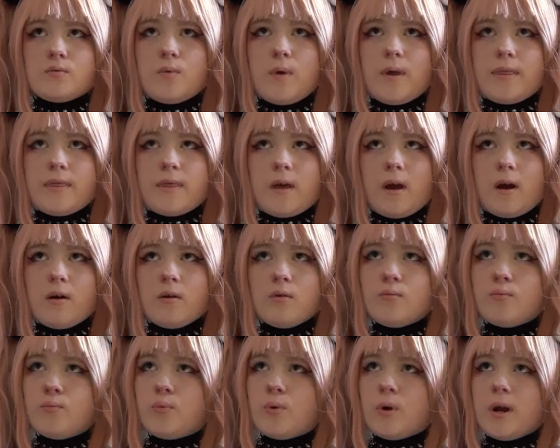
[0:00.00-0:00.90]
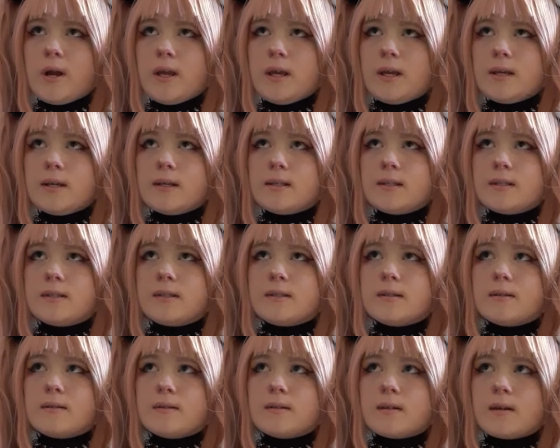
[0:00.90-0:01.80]
without
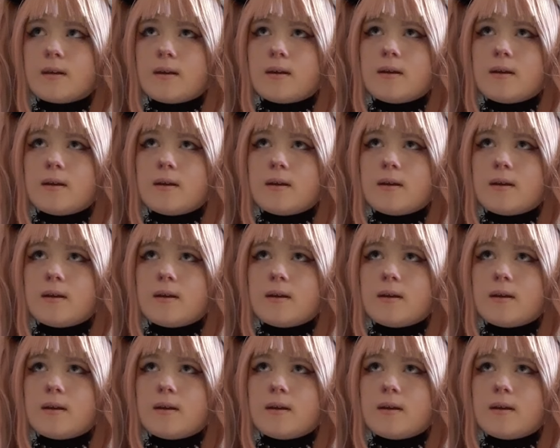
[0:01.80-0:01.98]
breaks,